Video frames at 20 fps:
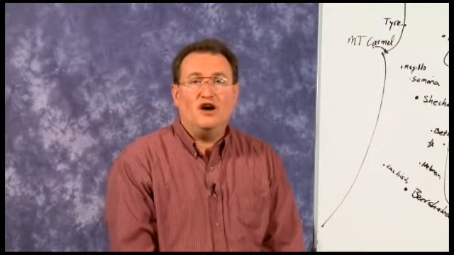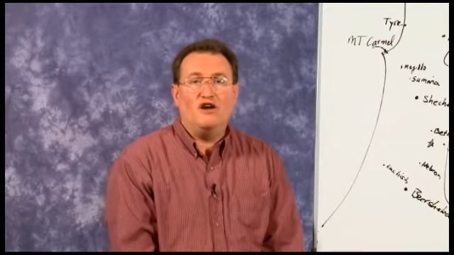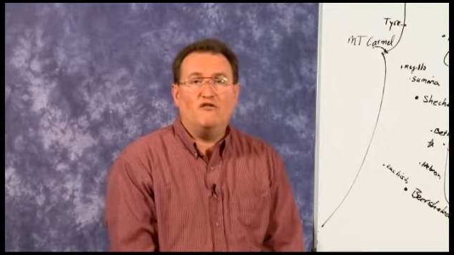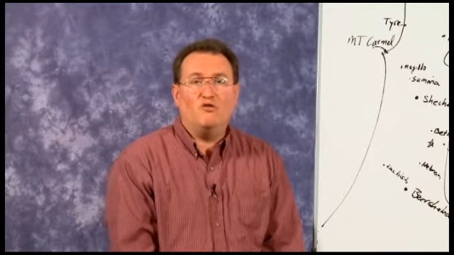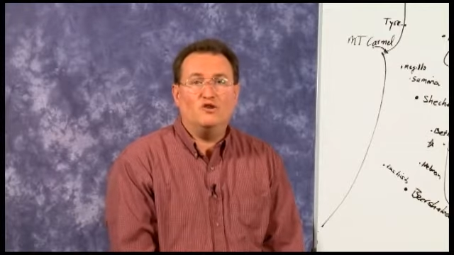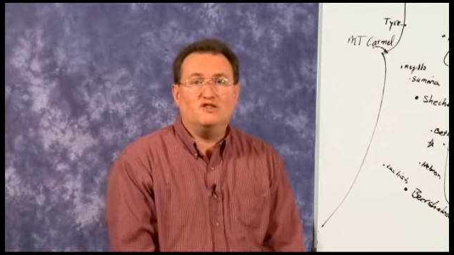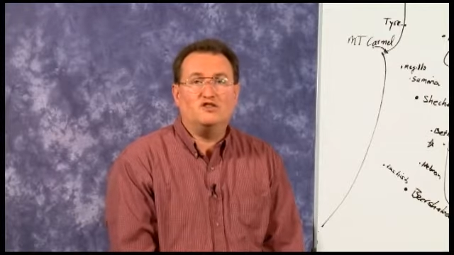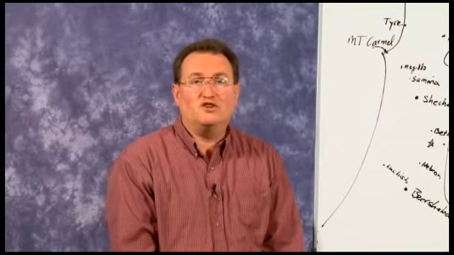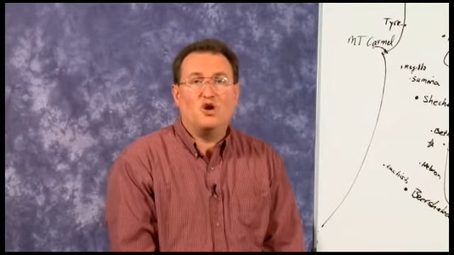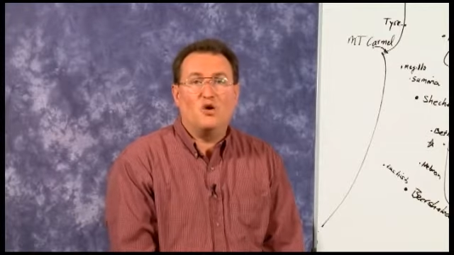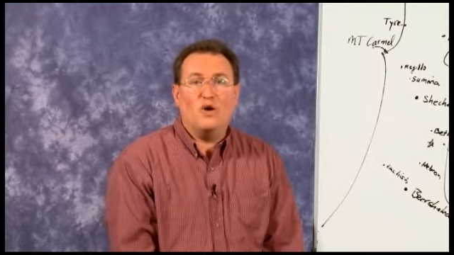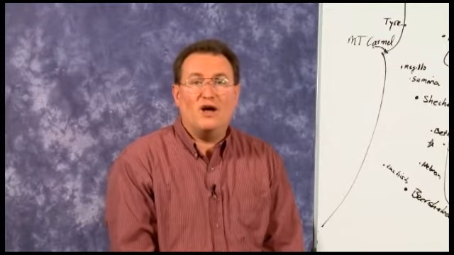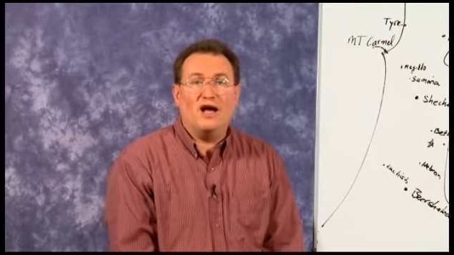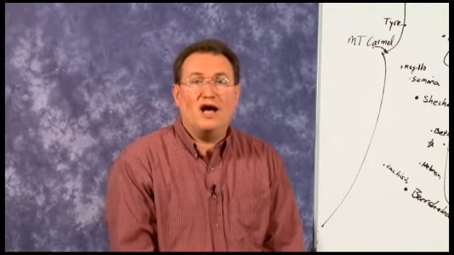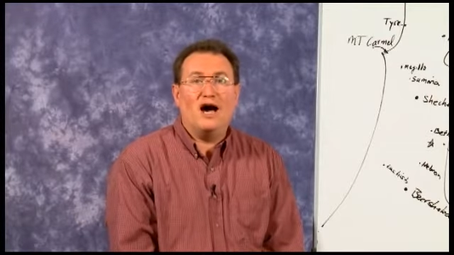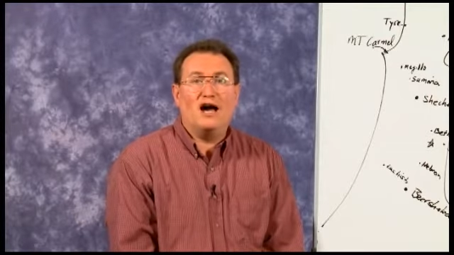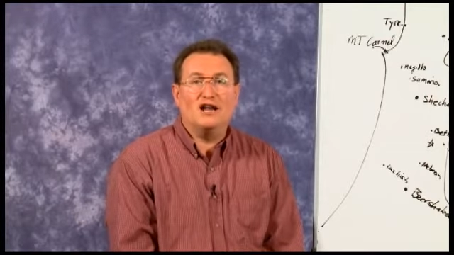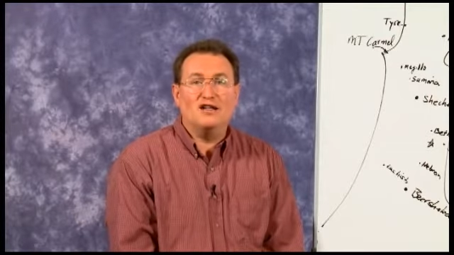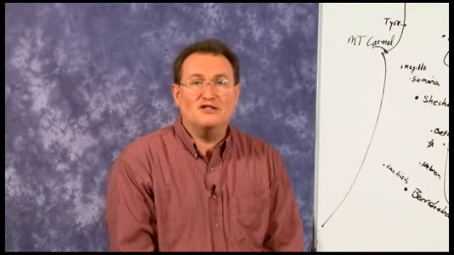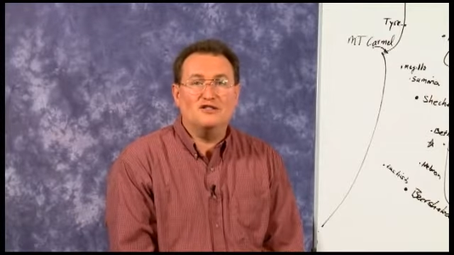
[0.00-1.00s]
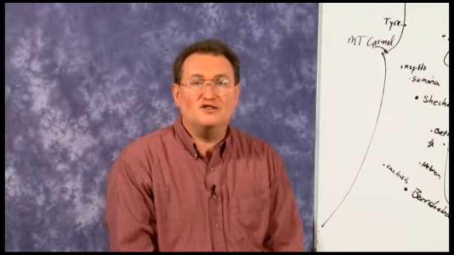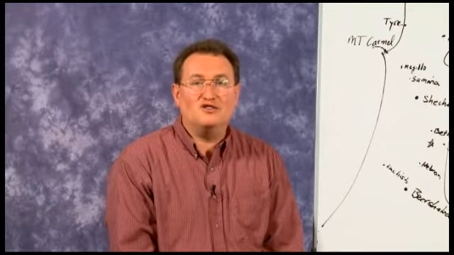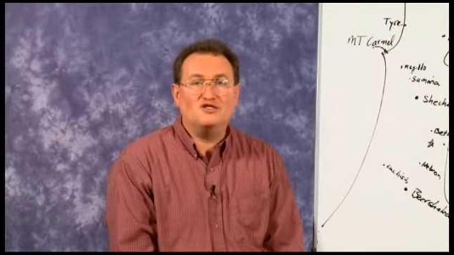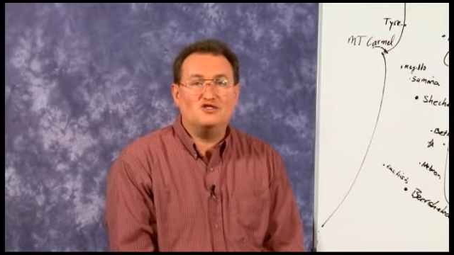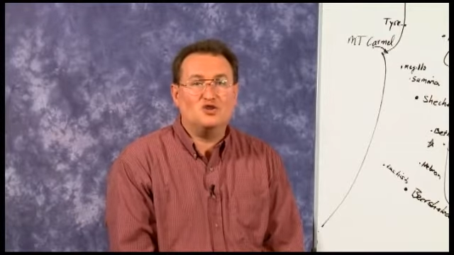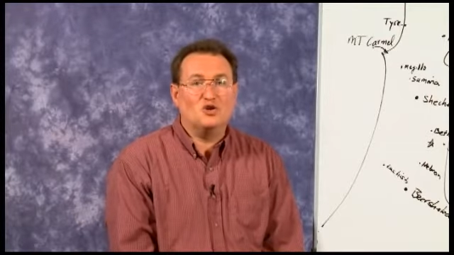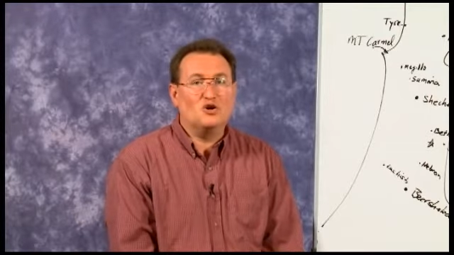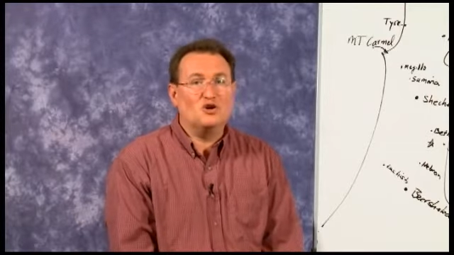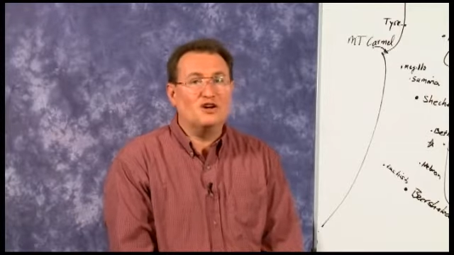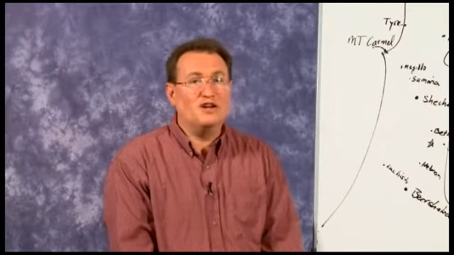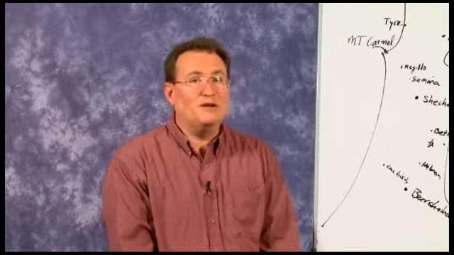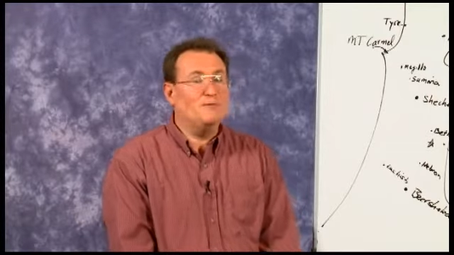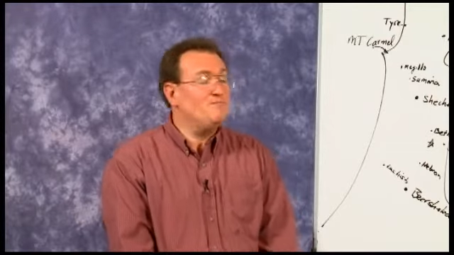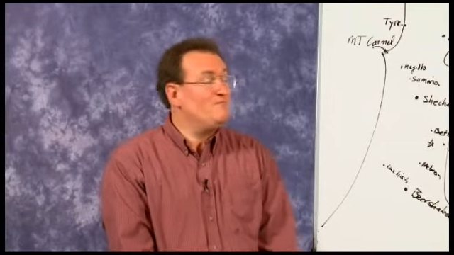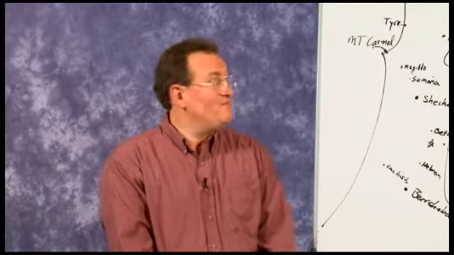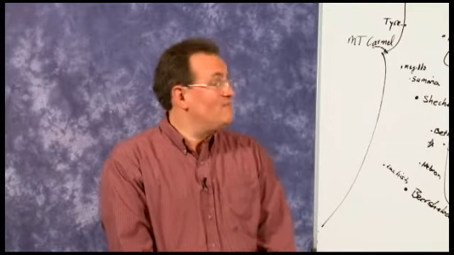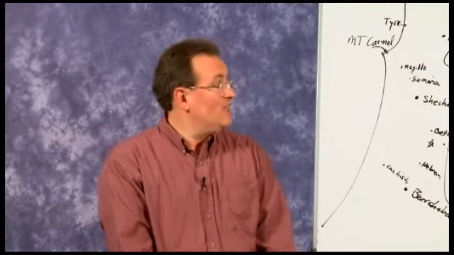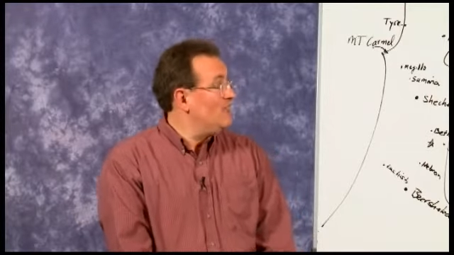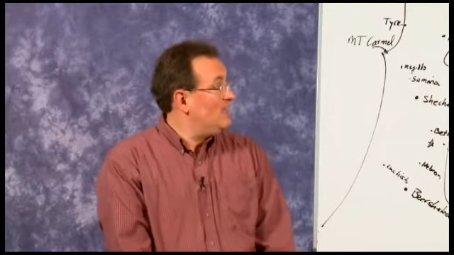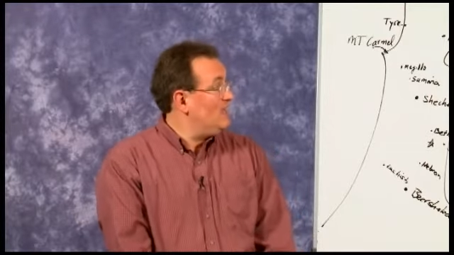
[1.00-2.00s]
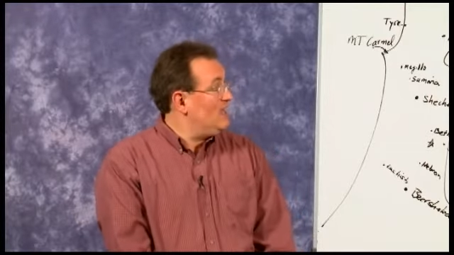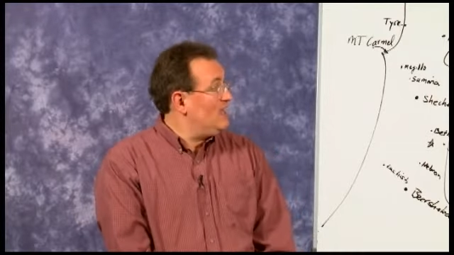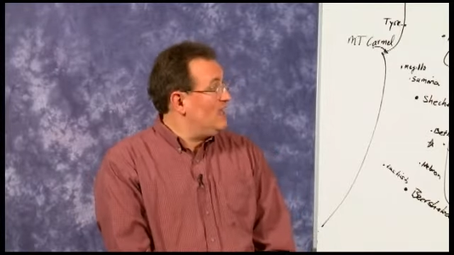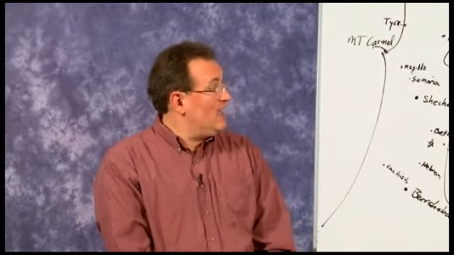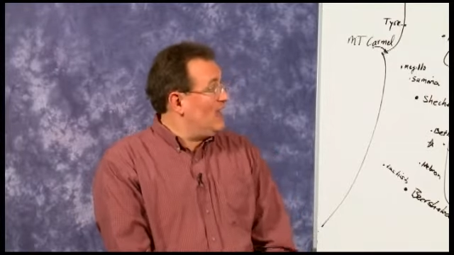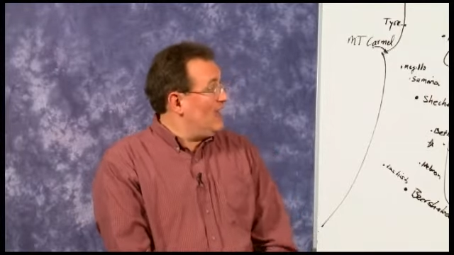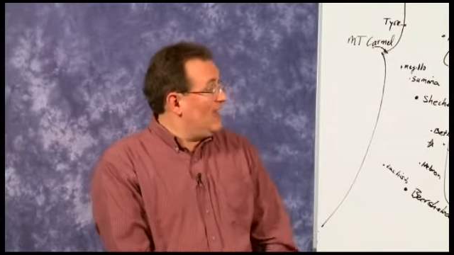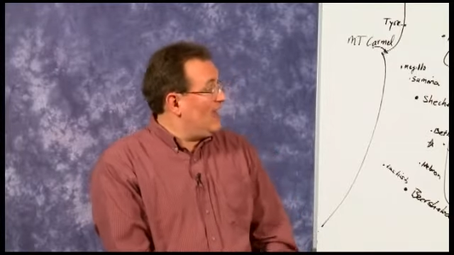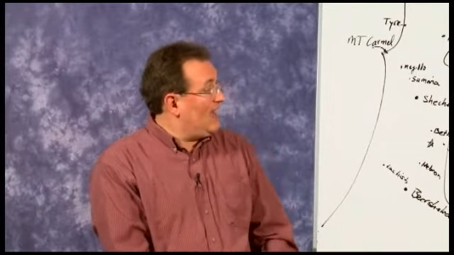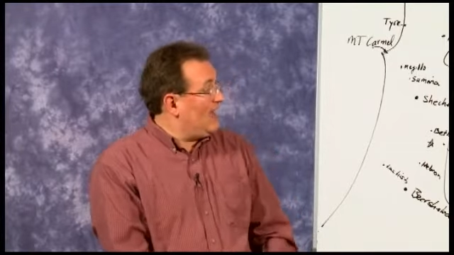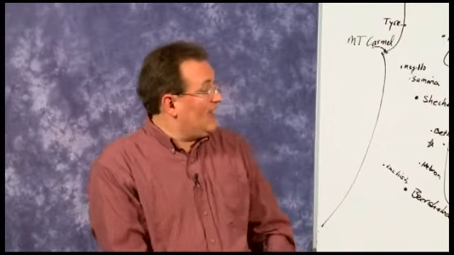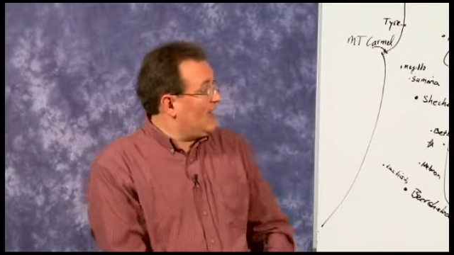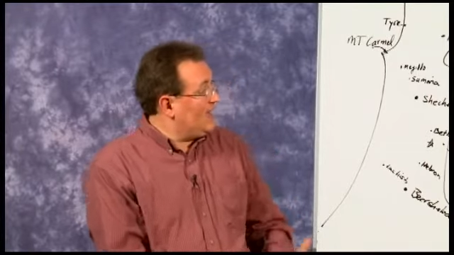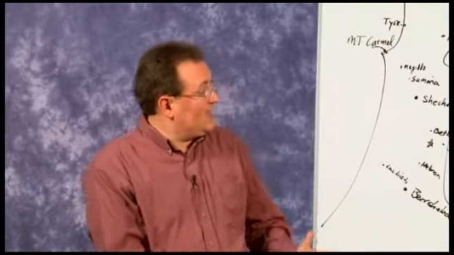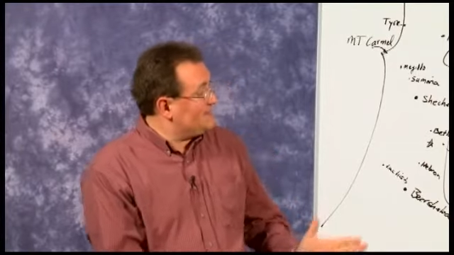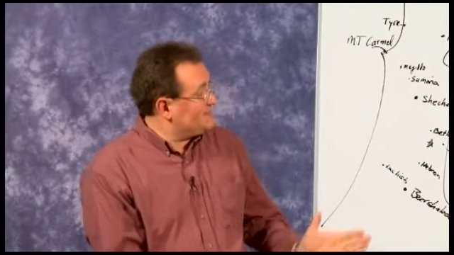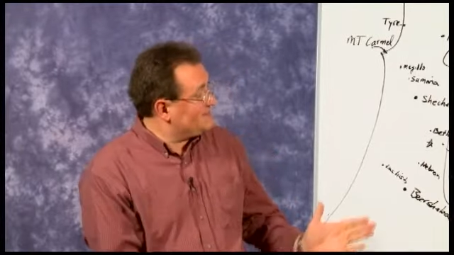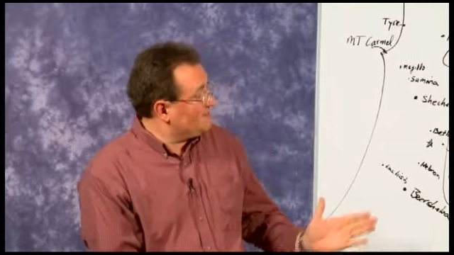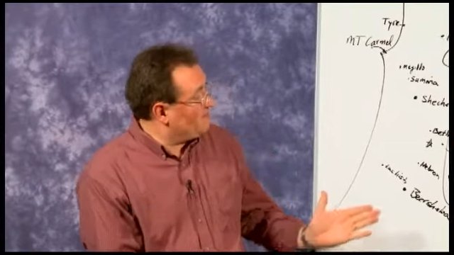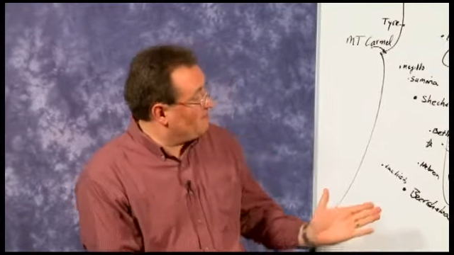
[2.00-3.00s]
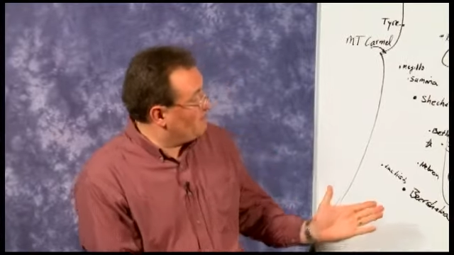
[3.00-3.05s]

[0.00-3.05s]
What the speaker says: of what's going on in the story. As